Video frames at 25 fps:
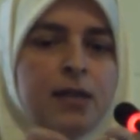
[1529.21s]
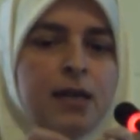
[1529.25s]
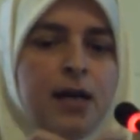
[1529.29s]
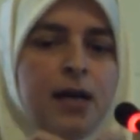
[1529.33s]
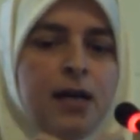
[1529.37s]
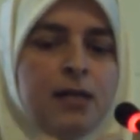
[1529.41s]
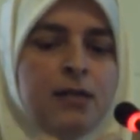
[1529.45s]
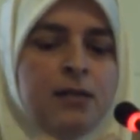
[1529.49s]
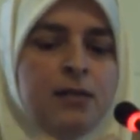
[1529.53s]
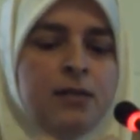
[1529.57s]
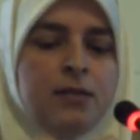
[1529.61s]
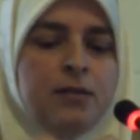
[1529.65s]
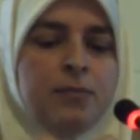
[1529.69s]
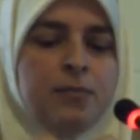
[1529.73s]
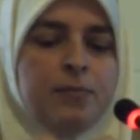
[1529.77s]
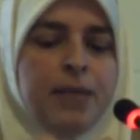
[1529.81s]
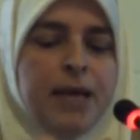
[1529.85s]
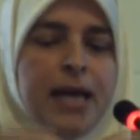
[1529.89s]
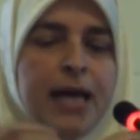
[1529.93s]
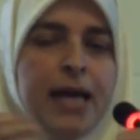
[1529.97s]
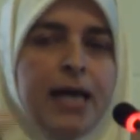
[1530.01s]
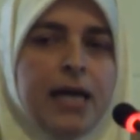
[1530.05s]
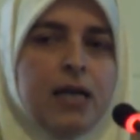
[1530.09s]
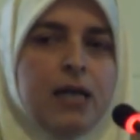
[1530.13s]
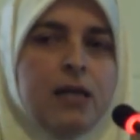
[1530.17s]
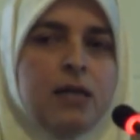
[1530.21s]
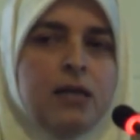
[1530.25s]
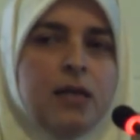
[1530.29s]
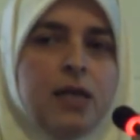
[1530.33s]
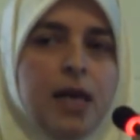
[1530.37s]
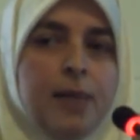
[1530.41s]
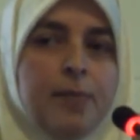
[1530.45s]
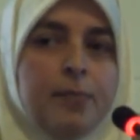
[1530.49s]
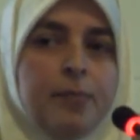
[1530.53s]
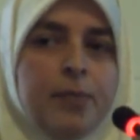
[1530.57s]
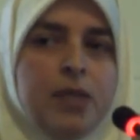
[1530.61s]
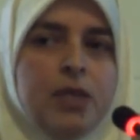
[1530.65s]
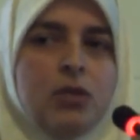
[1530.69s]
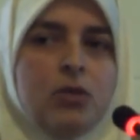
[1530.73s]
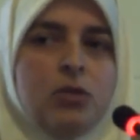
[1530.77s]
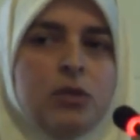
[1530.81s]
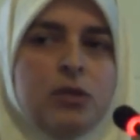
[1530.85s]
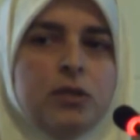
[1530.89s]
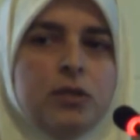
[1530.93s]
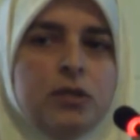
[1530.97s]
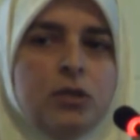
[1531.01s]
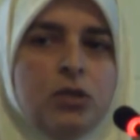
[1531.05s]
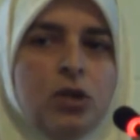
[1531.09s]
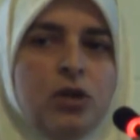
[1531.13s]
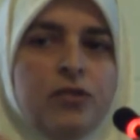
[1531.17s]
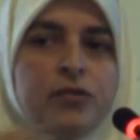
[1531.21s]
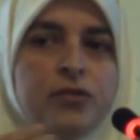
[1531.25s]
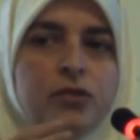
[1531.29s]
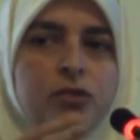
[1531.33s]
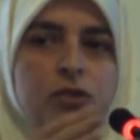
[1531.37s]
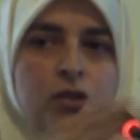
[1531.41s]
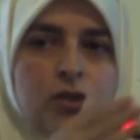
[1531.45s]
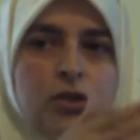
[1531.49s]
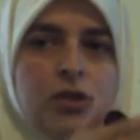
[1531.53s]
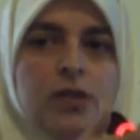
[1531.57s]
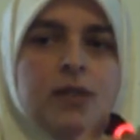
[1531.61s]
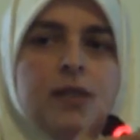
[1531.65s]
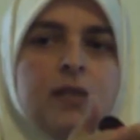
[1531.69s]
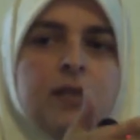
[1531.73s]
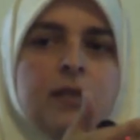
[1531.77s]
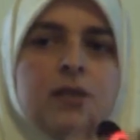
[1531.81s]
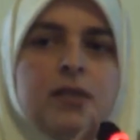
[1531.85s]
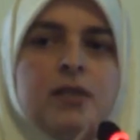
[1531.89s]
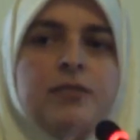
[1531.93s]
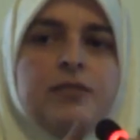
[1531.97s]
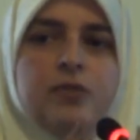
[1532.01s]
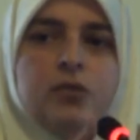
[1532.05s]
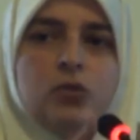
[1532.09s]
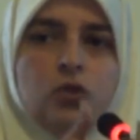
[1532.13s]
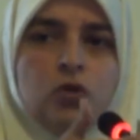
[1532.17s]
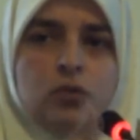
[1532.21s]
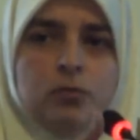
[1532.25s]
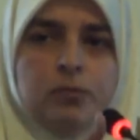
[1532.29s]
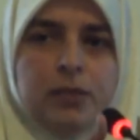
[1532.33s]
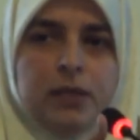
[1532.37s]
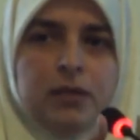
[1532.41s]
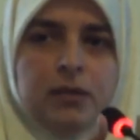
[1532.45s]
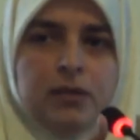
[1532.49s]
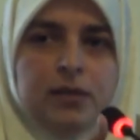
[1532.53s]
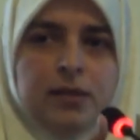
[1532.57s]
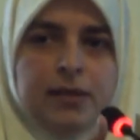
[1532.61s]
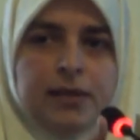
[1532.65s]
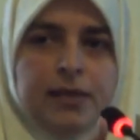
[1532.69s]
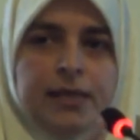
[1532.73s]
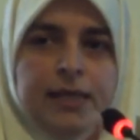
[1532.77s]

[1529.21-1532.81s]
unpack the ambiguity of turning the formal